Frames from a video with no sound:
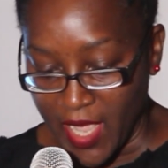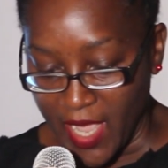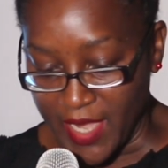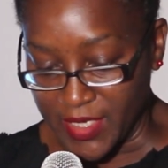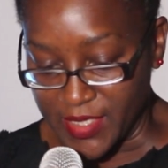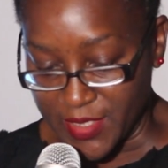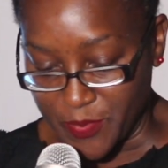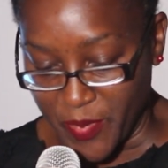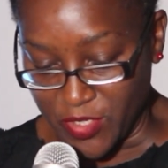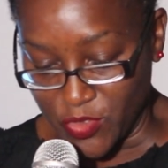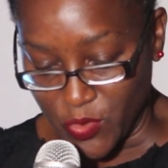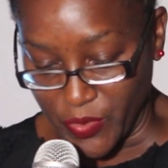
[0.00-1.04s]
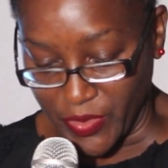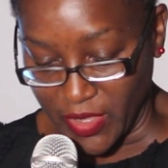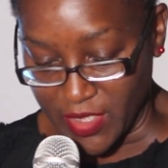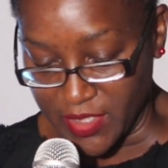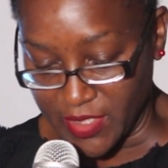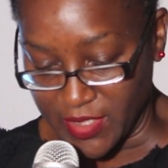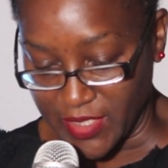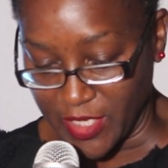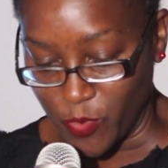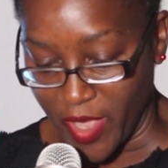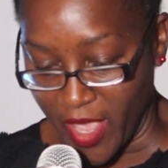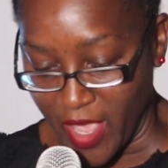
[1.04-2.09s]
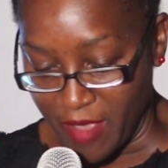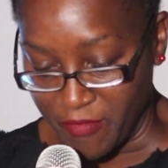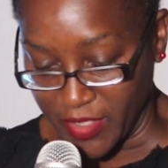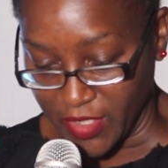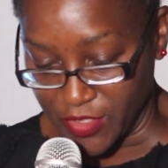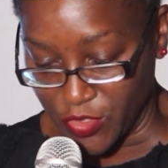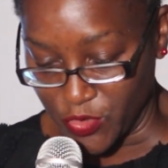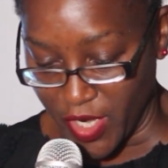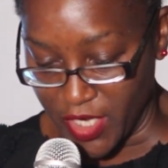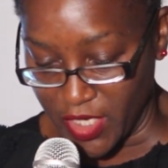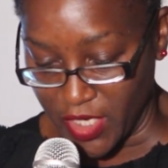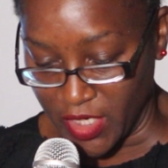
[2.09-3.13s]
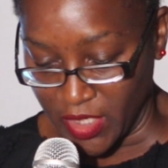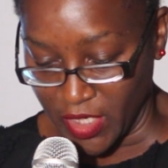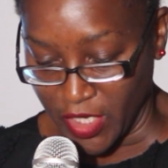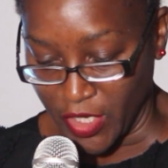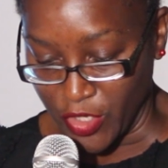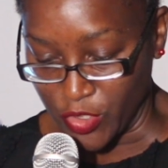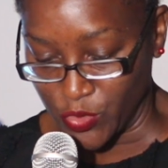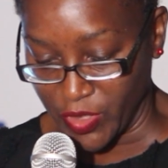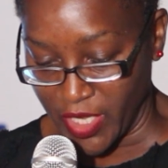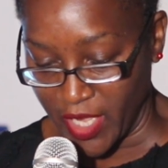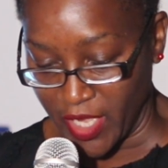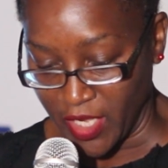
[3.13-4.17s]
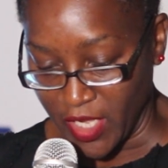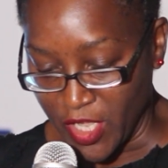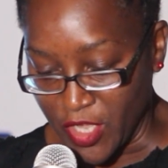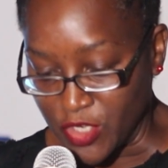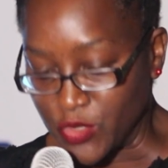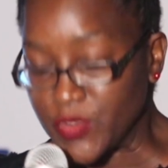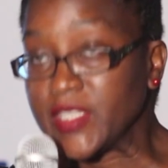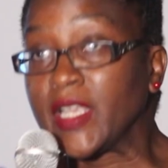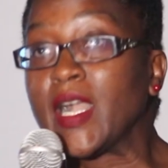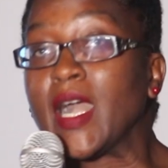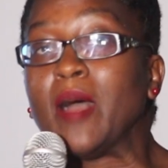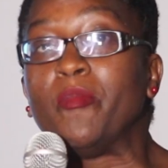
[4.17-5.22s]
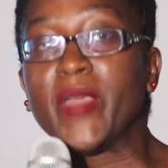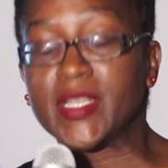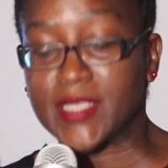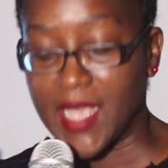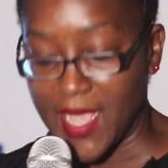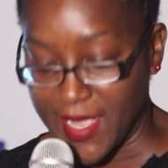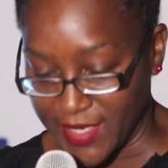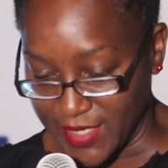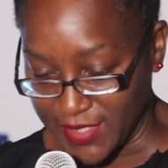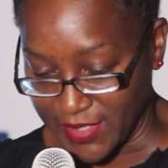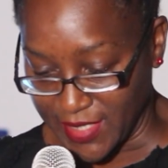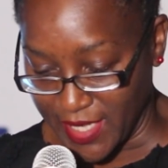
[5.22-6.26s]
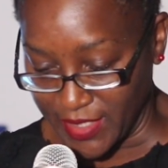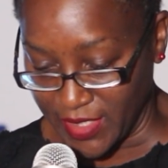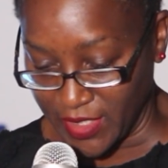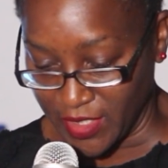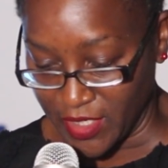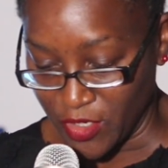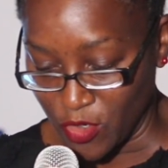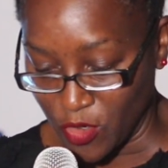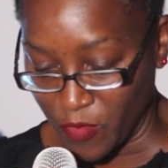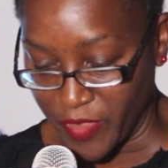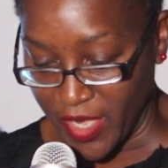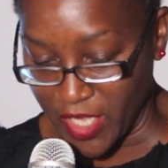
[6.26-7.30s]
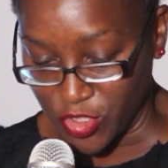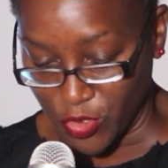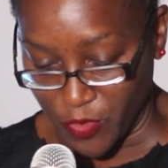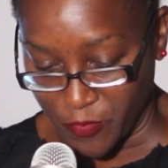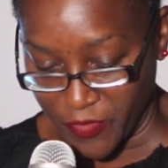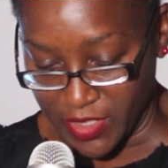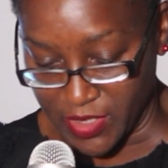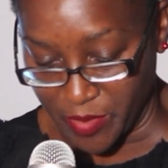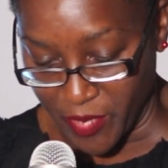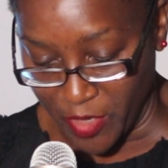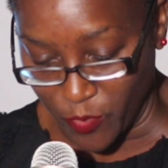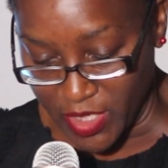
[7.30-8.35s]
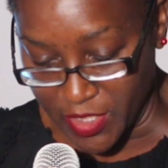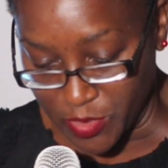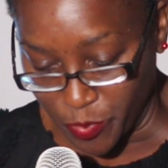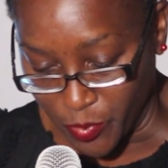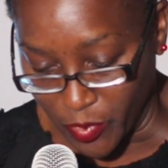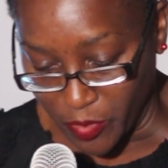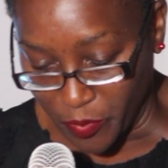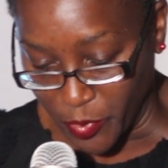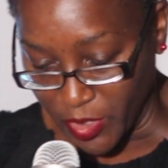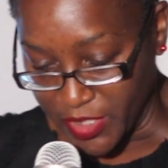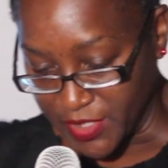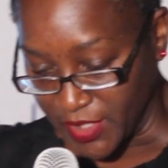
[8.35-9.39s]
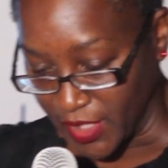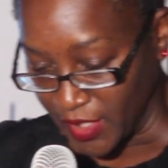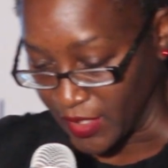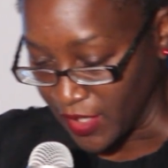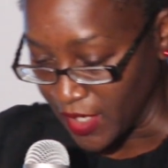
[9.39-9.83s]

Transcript: And it is based on this that we are having this training today to seek a better understanding of the National Victim and Witness Policy,